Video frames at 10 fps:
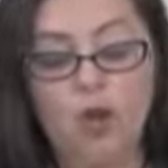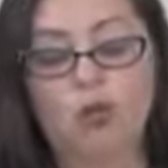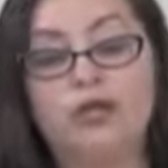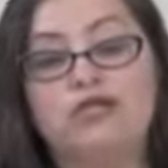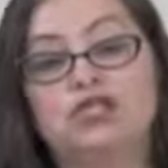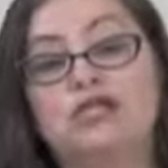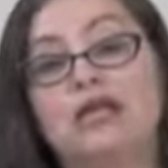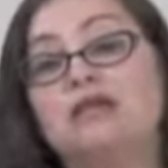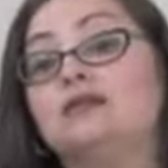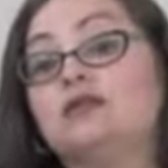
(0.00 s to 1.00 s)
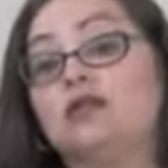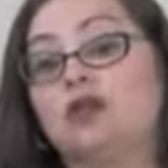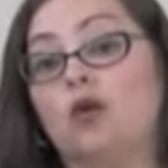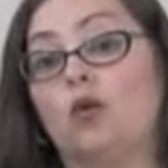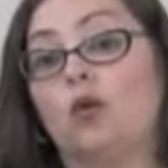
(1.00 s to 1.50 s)
which states, you
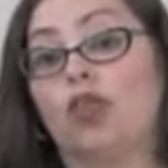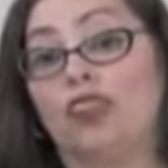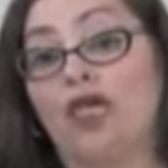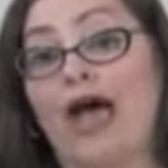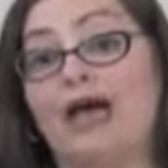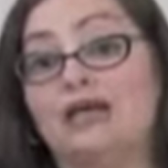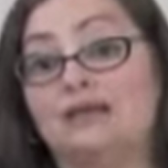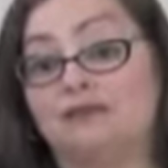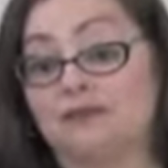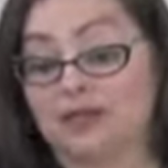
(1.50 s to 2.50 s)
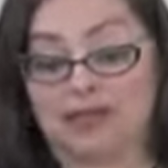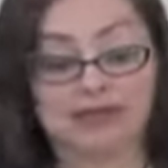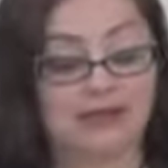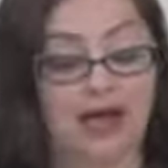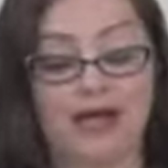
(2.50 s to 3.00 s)
know, that
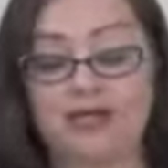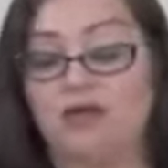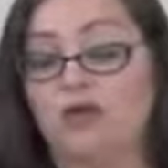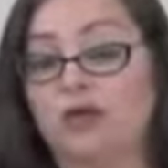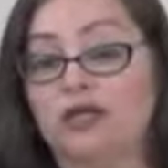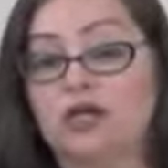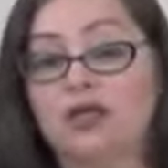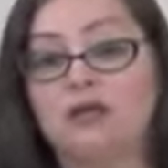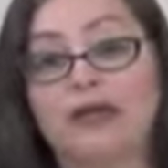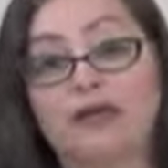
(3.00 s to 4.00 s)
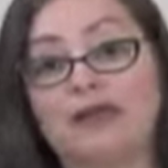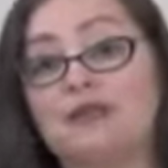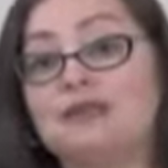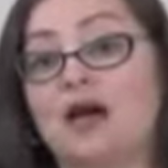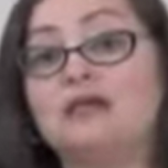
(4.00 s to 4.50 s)
exactly of what I talked about, that
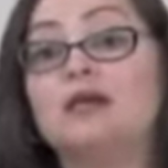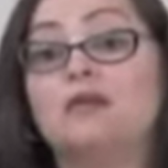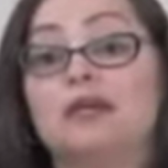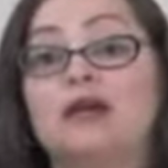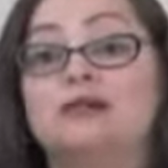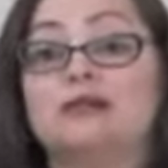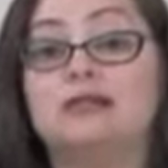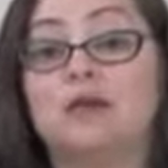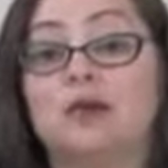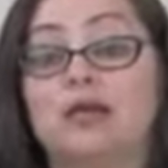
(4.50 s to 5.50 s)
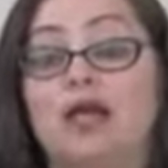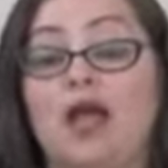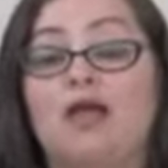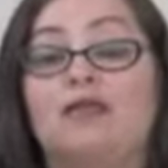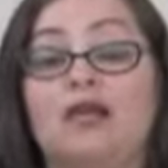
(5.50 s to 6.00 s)
this content belongs to somebody,
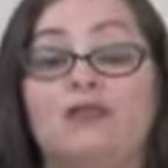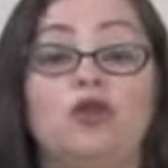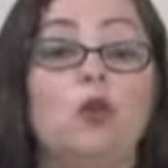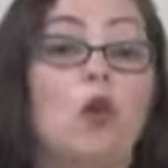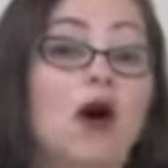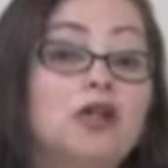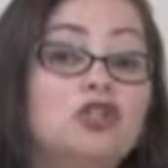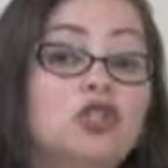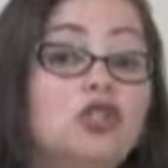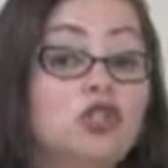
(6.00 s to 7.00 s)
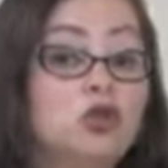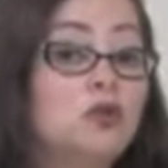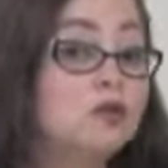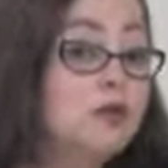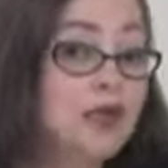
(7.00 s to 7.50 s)
that if you want to
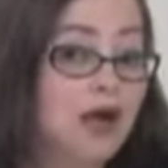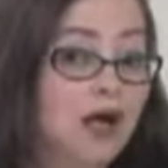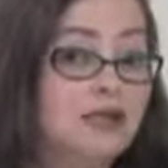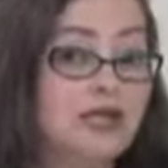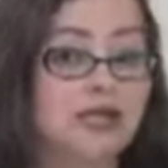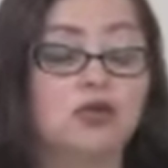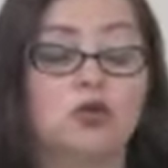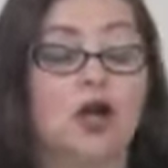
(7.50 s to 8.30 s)
use the content or